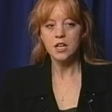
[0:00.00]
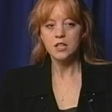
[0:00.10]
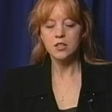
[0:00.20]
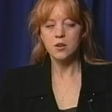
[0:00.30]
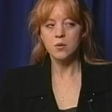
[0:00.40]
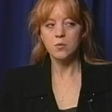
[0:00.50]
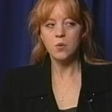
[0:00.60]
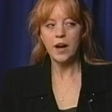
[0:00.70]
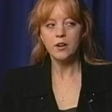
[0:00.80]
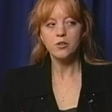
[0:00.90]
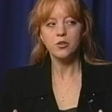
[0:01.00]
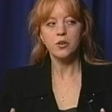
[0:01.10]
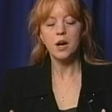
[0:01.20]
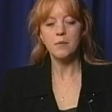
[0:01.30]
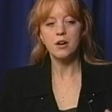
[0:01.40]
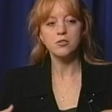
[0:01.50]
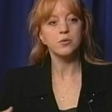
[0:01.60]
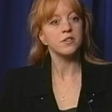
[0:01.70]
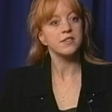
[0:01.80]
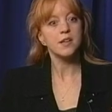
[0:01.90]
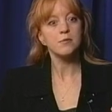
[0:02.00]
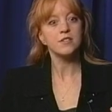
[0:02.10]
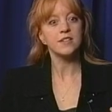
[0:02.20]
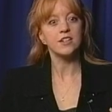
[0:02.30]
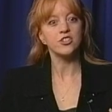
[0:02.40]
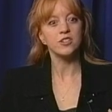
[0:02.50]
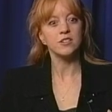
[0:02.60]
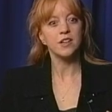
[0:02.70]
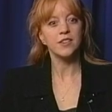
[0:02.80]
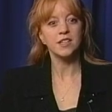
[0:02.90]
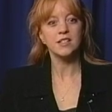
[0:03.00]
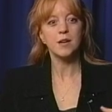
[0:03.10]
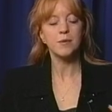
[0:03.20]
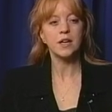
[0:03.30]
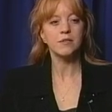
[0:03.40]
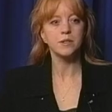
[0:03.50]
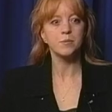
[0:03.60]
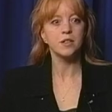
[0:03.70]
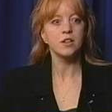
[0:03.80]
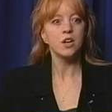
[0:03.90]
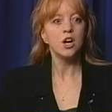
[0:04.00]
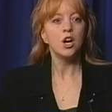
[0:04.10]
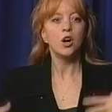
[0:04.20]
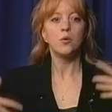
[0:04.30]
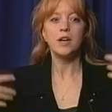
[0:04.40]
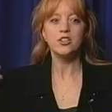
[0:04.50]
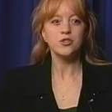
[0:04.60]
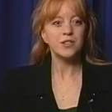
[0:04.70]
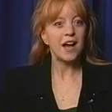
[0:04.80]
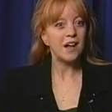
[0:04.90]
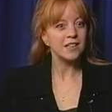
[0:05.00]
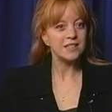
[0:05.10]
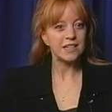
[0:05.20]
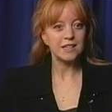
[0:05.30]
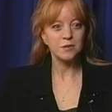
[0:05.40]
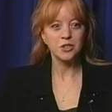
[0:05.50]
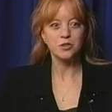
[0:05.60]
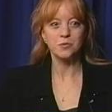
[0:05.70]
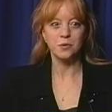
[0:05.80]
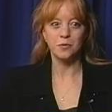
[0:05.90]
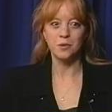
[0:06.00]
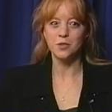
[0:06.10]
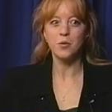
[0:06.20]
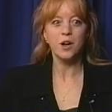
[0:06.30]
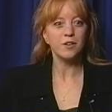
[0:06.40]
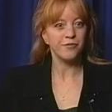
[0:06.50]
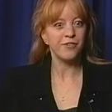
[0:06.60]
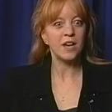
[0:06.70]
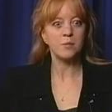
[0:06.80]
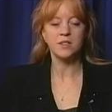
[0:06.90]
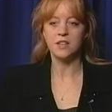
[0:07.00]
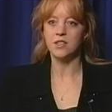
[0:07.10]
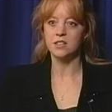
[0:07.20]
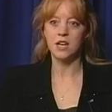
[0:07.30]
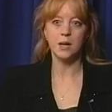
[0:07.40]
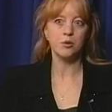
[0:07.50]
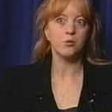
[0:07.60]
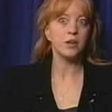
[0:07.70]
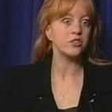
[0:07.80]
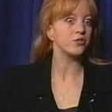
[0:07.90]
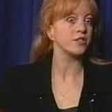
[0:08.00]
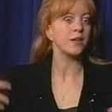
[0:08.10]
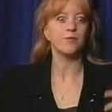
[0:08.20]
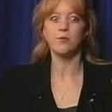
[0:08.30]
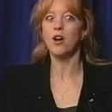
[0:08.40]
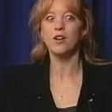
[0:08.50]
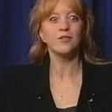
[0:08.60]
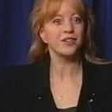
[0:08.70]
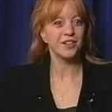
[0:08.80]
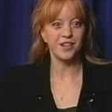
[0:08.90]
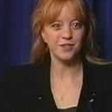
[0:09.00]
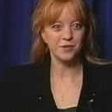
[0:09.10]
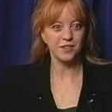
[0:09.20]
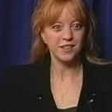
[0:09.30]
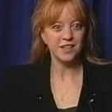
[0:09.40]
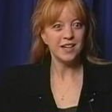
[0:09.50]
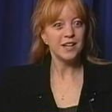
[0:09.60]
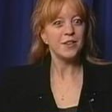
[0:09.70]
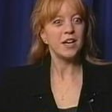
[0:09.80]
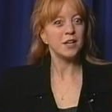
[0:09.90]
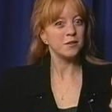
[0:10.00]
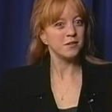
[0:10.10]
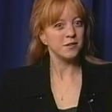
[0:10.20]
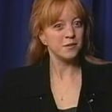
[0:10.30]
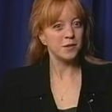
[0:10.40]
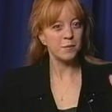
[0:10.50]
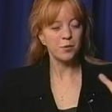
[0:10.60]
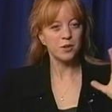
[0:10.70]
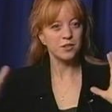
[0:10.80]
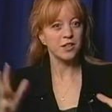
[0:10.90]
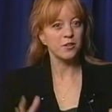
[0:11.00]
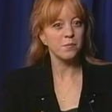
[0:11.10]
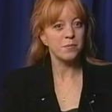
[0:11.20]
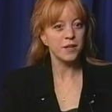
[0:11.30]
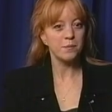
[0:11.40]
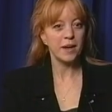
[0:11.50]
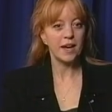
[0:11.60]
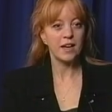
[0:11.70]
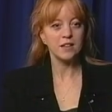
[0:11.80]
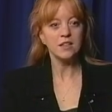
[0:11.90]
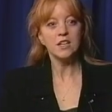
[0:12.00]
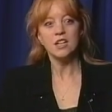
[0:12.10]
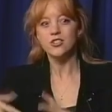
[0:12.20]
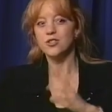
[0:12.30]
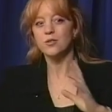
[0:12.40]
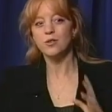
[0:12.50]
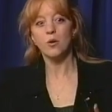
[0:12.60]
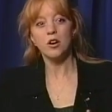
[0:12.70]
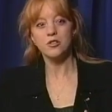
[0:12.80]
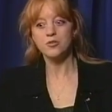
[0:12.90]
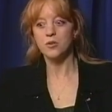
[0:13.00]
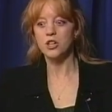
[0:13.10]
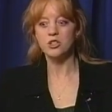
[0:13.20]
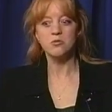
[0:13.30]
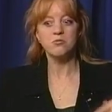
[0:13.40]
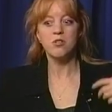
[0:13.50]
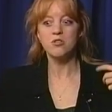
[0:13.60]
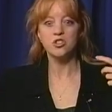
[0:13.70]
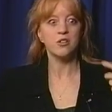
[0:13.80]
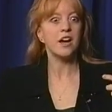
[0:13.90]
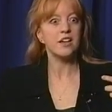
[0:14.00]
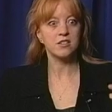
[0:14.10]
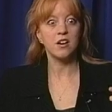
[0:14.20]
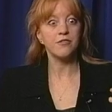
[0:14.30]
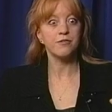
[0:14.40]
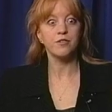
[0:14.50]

So why don't you come out to our summer session? At that time, they had this big arrangers holiday, which was quite famous at the time, and arrangers came from all over the country. They put together a big band, studio orchestra, and you wrote your ass off